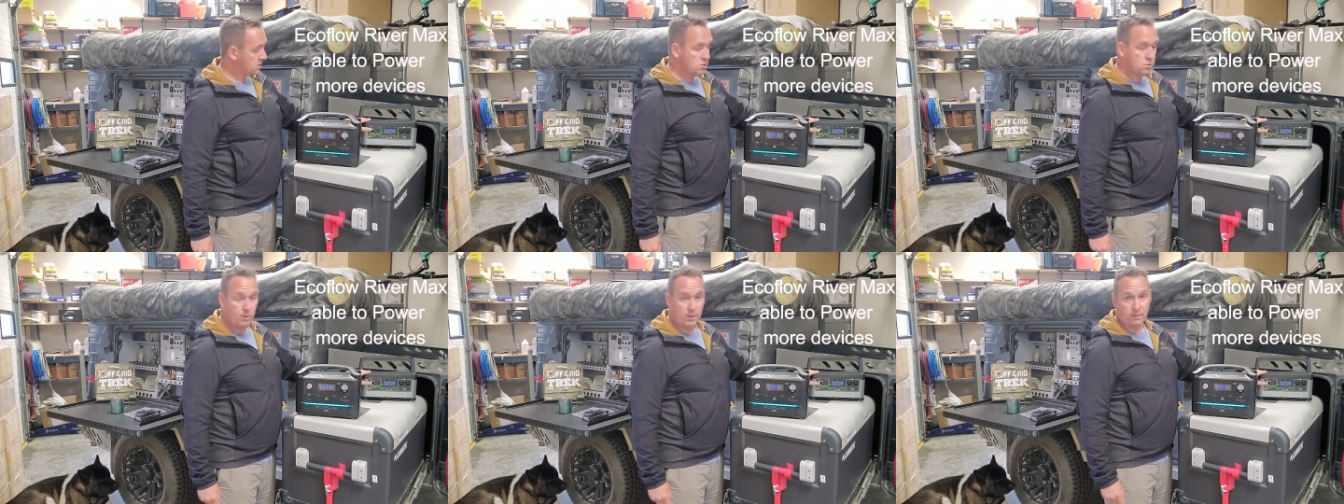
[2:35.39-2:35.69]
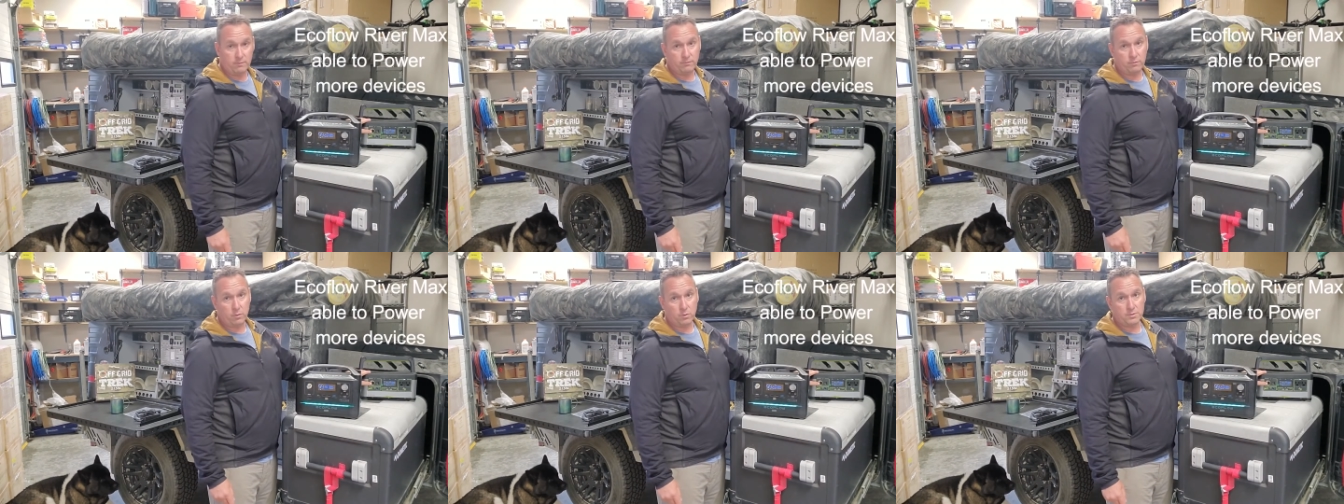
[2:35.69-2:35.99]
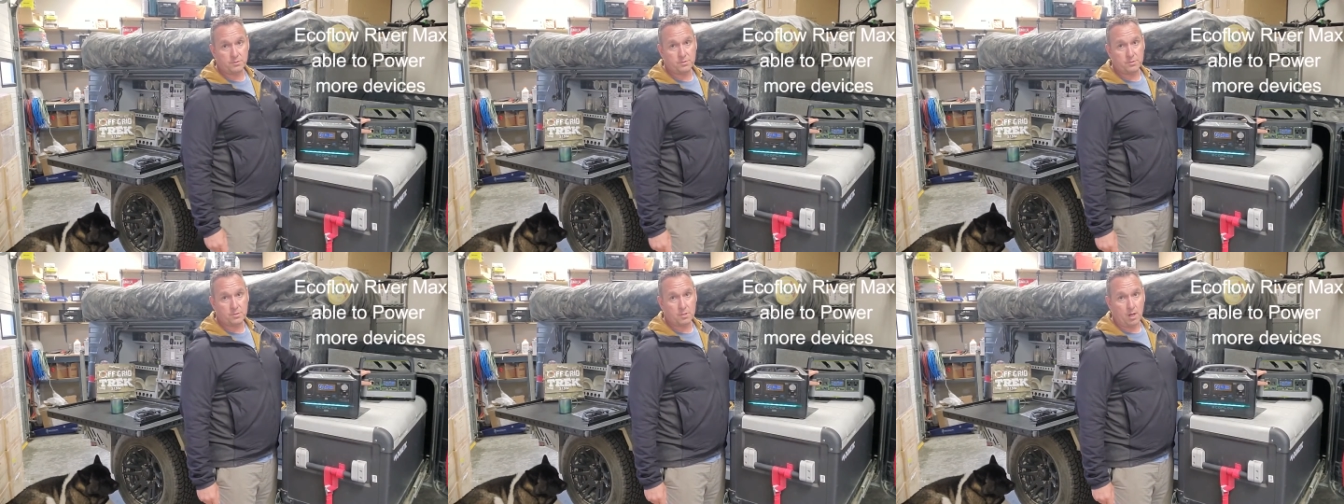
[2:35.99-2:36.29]
12
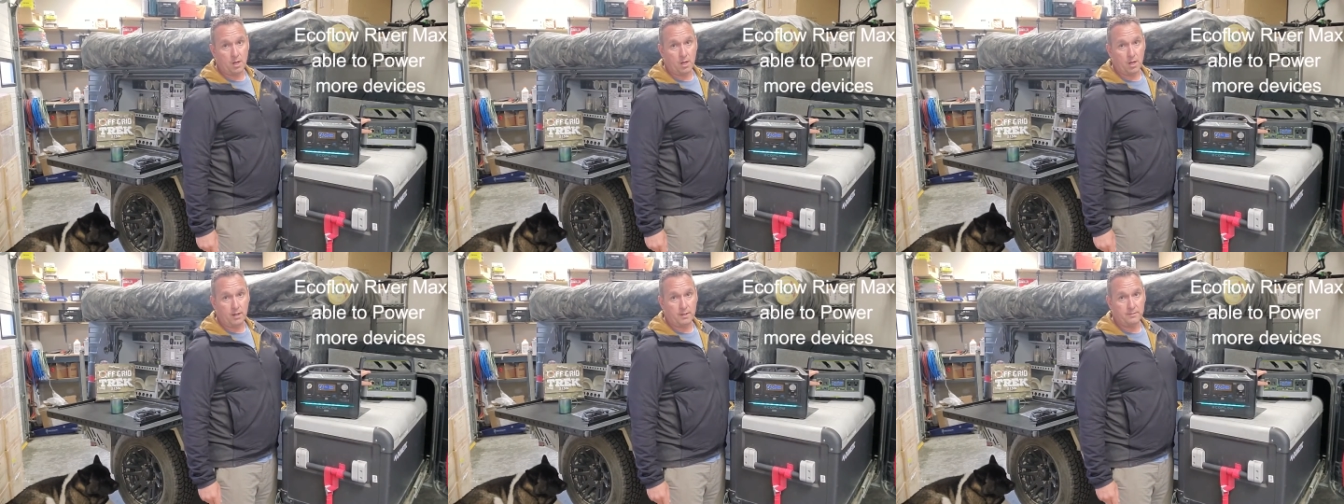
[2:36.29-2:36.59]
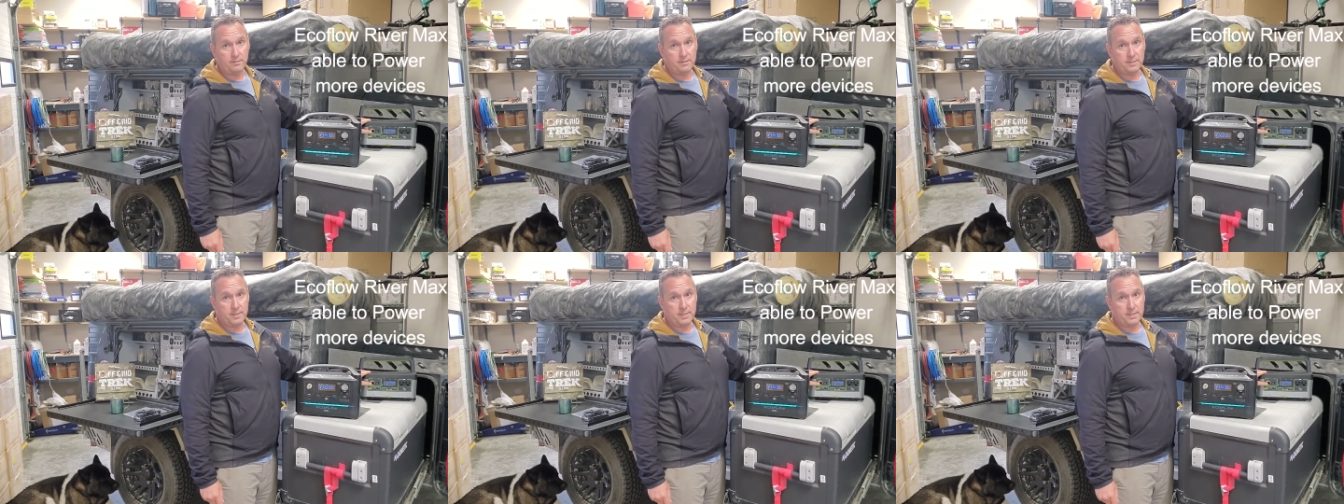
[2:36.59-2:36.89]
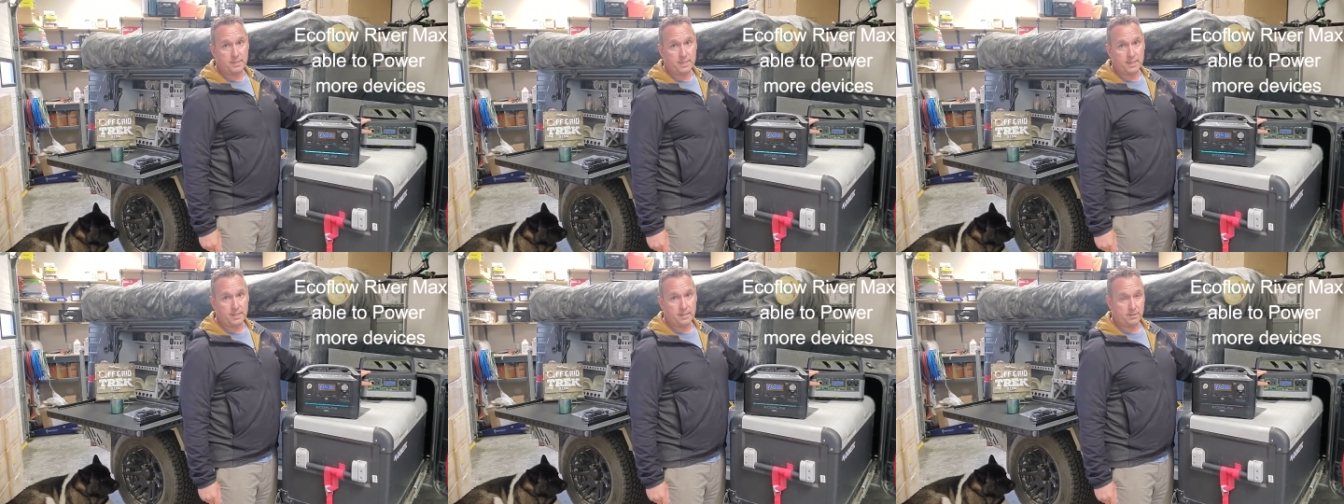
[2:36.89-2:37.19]
volts on
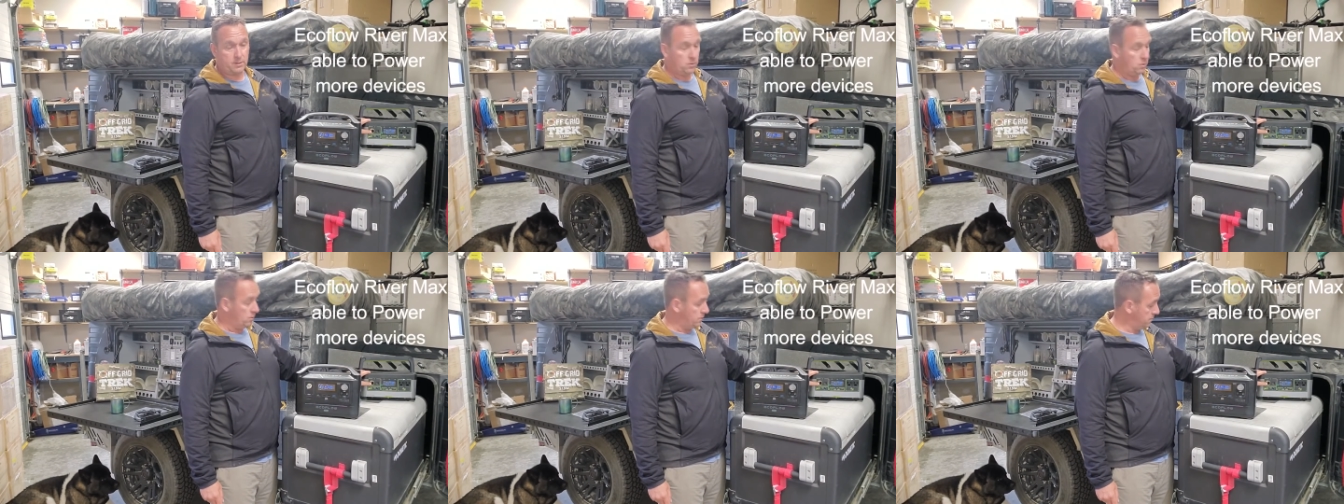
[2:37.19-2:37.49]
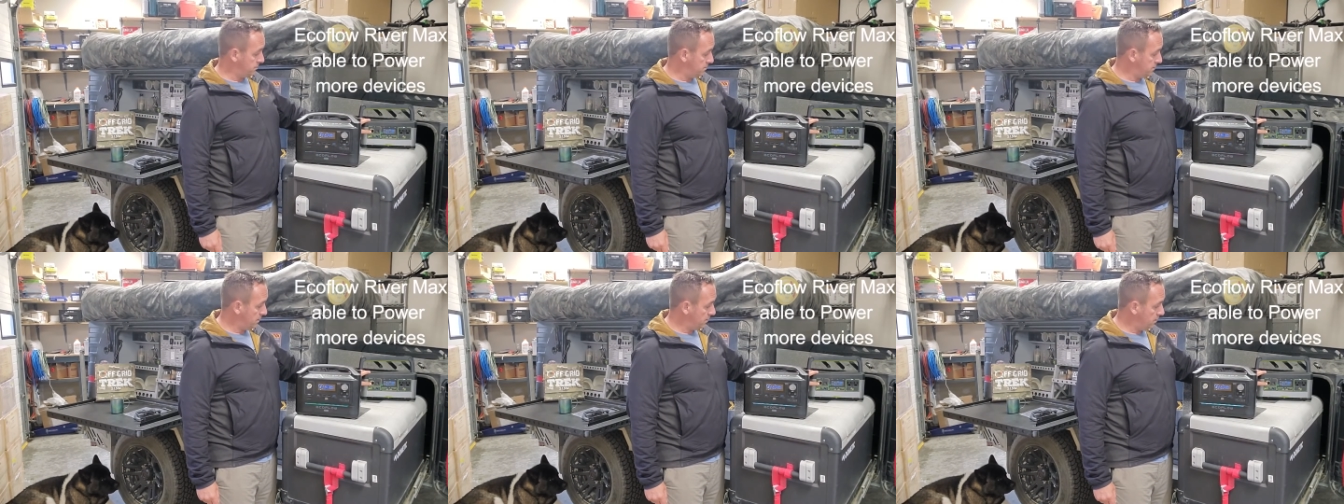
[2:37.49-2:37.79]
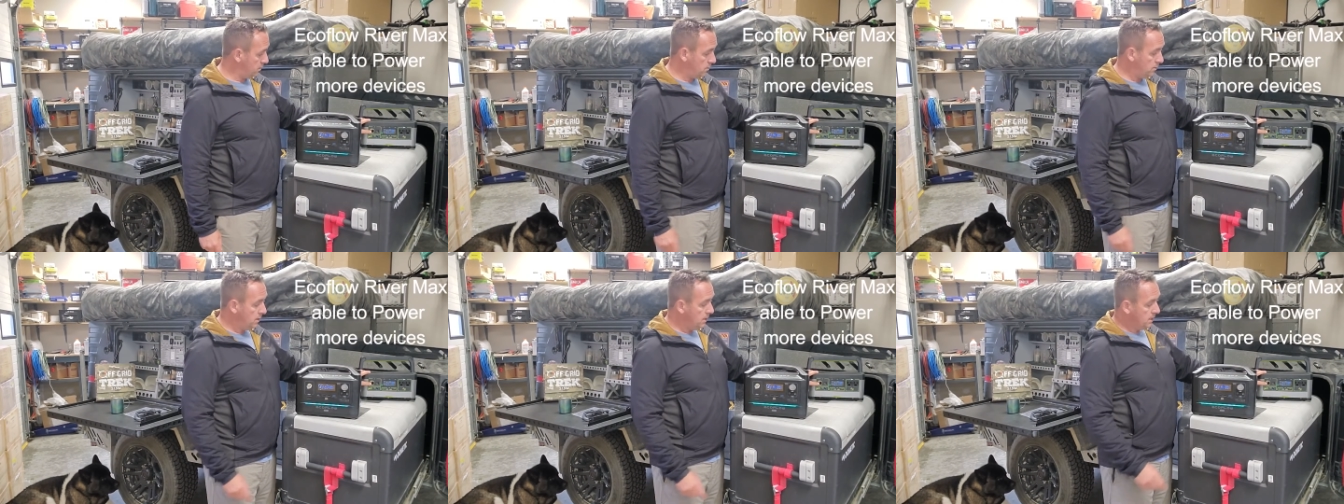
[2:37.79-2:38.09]
the, uh, the Goal
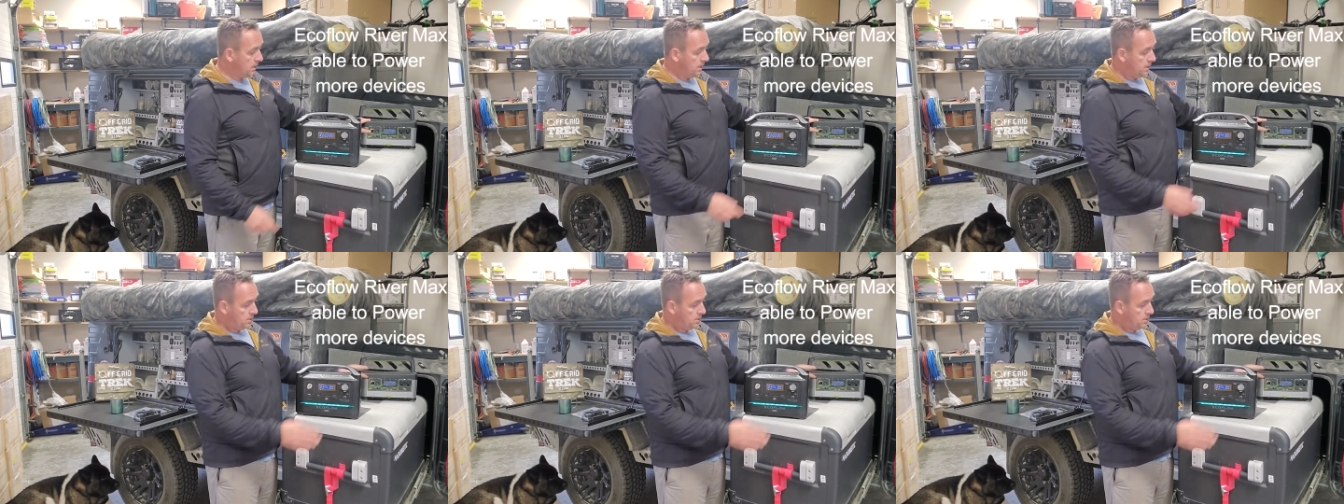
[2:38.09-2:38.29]
Zero.